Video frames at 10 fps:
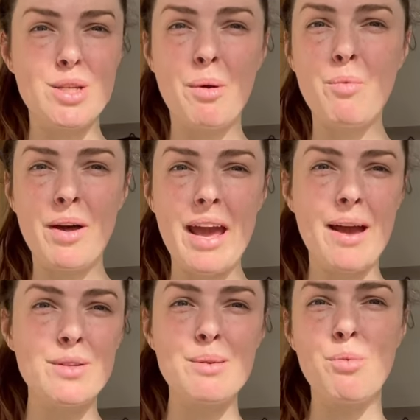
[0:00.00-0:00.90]
So we want to
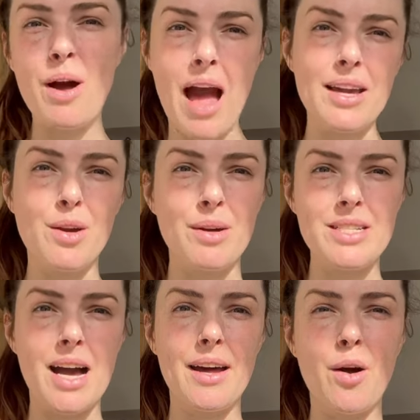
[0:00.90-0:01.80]
have some more accurate
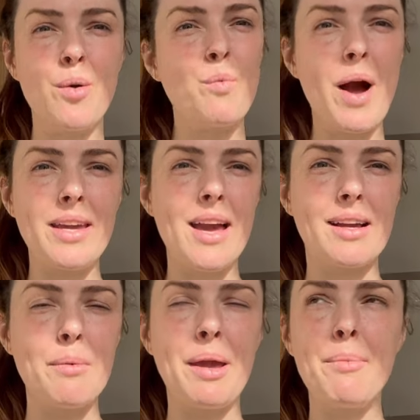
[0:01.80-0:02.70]
data on why
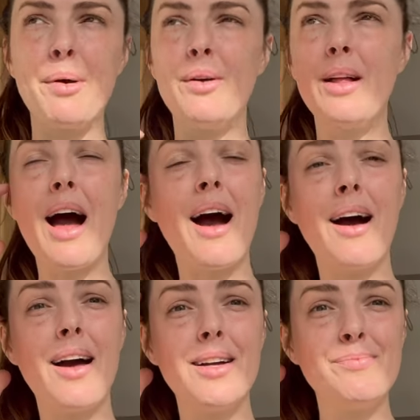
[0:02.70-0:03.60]
younger people
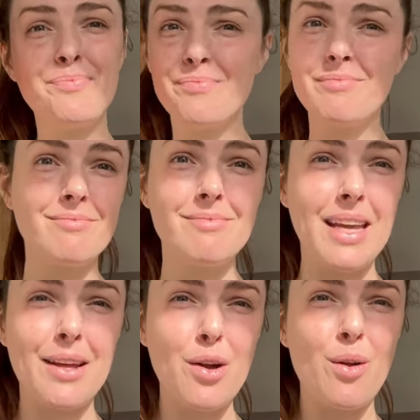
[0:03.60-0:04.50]
are
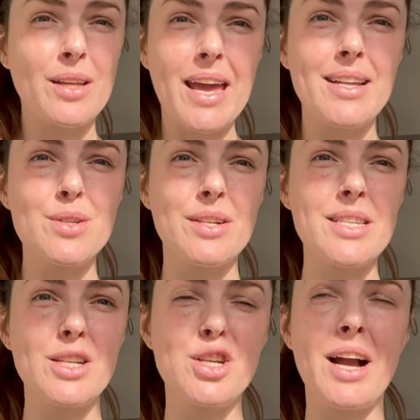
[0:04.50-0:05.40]
getting colon cancer at
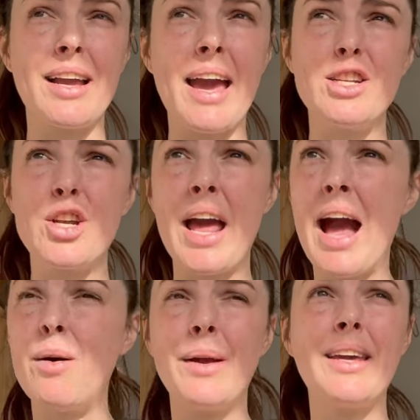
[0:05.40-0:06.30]
such a young age and
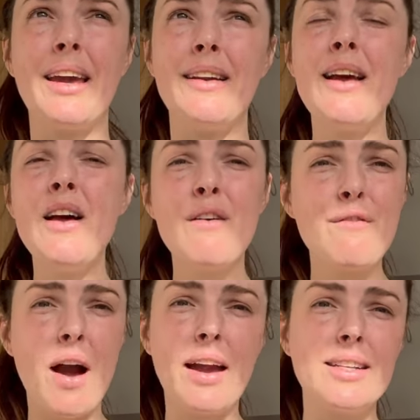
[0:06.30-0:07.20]
how we can
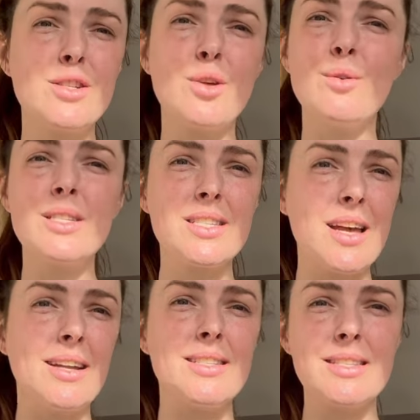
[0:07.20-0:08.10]
find those
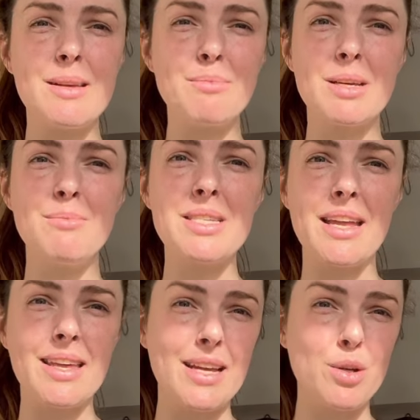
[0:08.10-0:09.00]
signs and symptoms
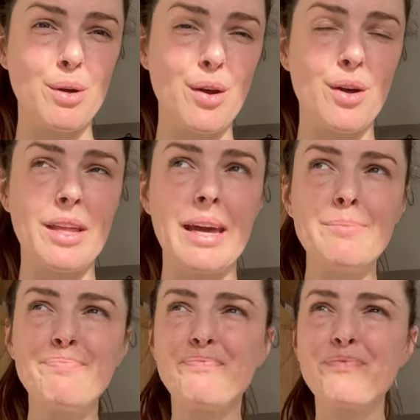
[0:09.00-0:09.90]
and get to it
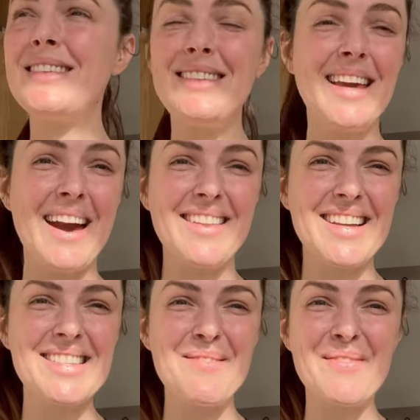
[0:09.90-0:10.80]
early. Yeah,
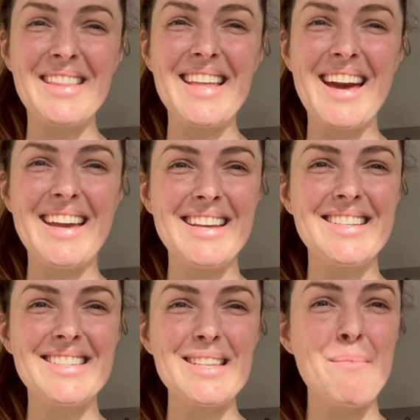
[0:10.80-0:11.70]
that's something that
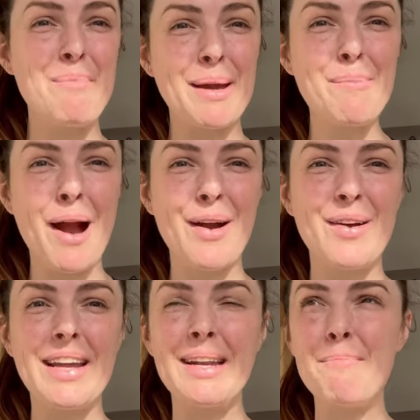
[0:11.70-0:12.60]
is a big
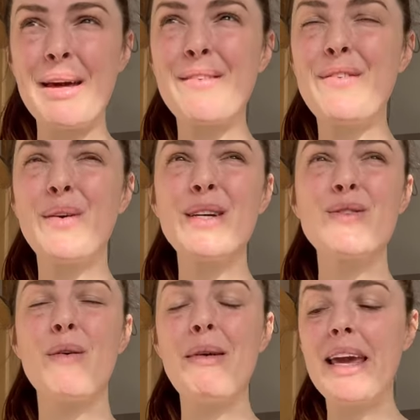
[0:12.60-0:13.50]
priority and a big focus
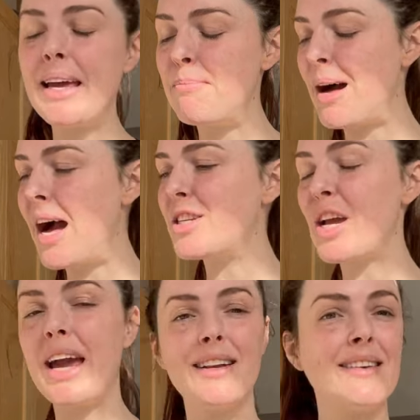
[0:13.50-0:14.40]
for me in March.
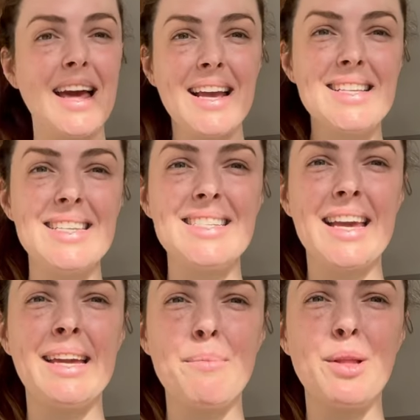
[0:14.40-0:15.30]
And like I said,
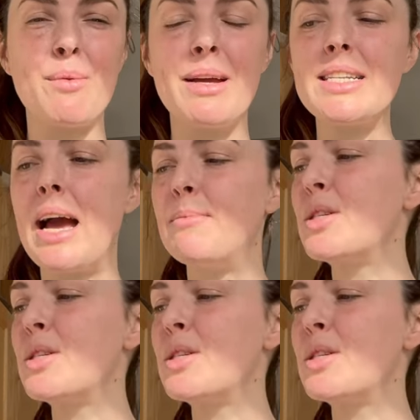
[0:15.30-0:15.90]
taking up a lot of my time.